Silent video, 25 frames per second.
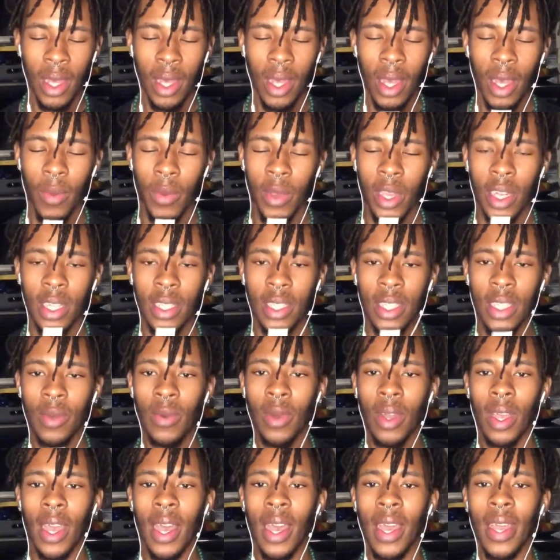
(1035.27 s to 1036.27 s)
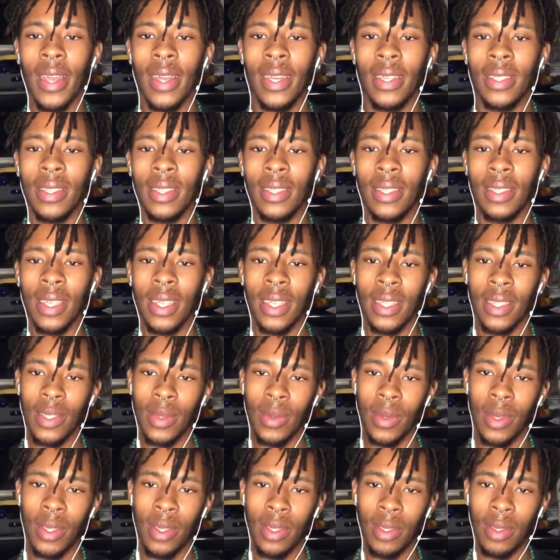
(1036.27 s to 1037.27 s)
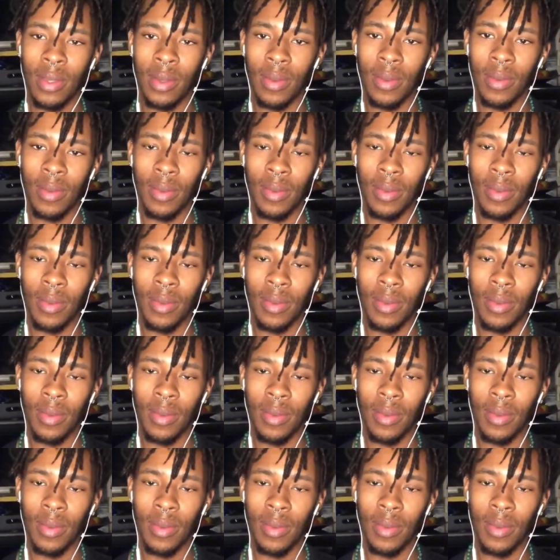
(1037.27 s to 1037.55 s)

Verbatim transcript: we're going to see what Gaia has to say to us,